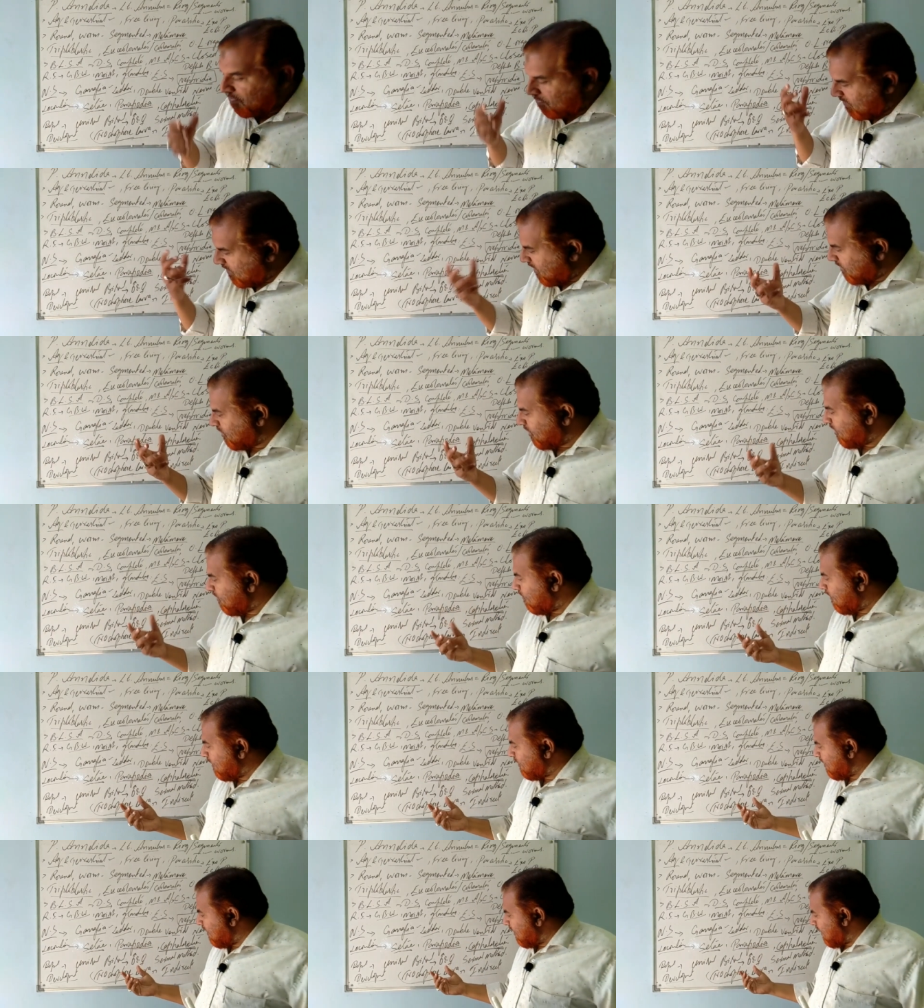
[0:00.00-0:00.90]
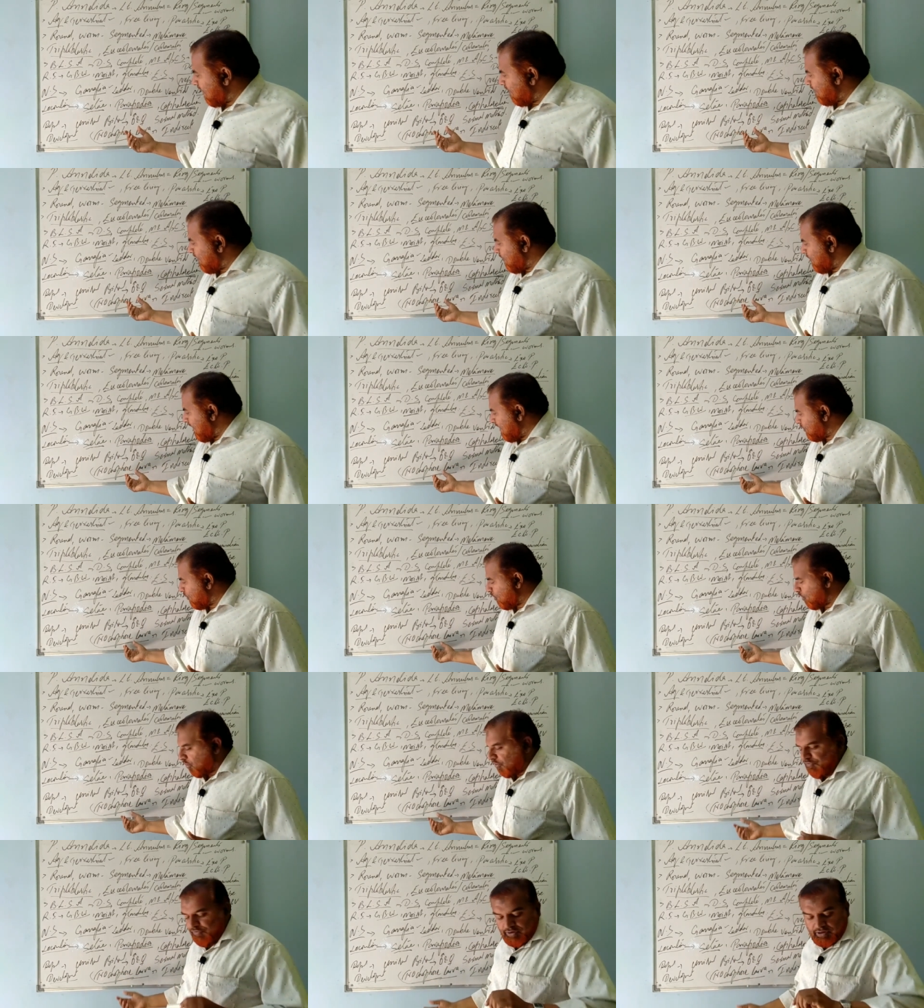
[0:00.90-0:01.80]
because it involves a larva known as
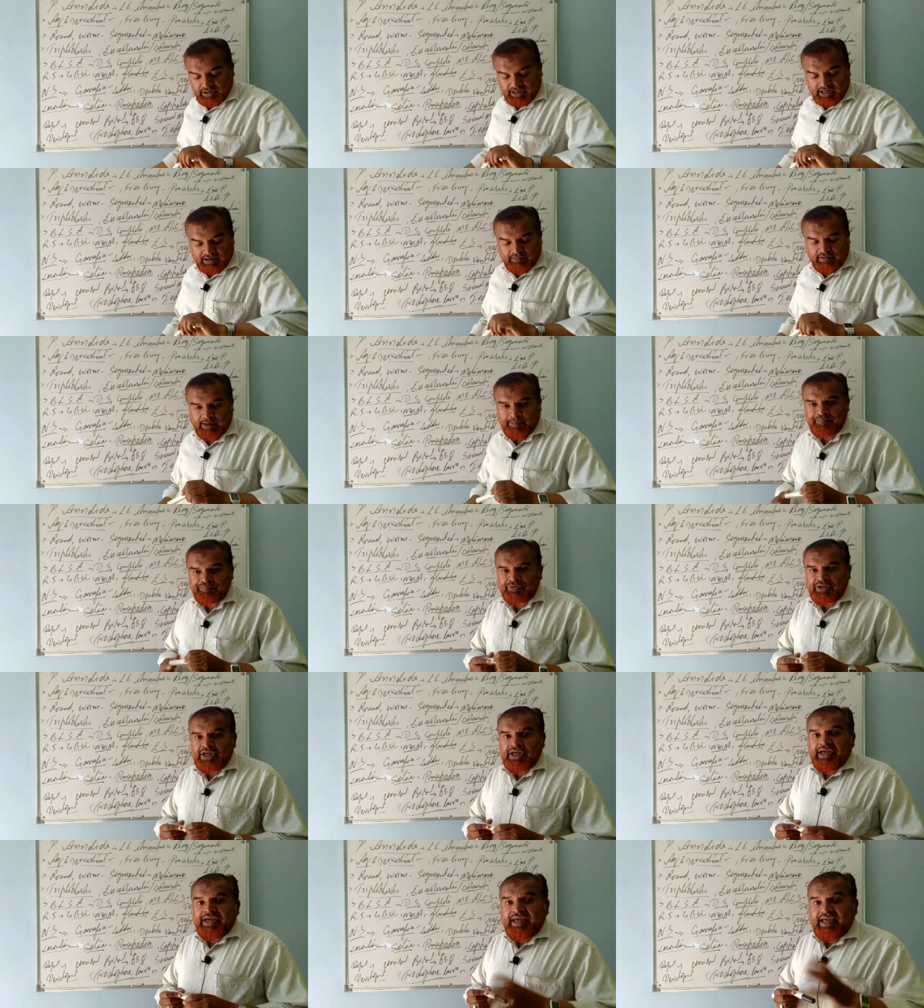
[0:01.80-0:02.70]
Propophore larva.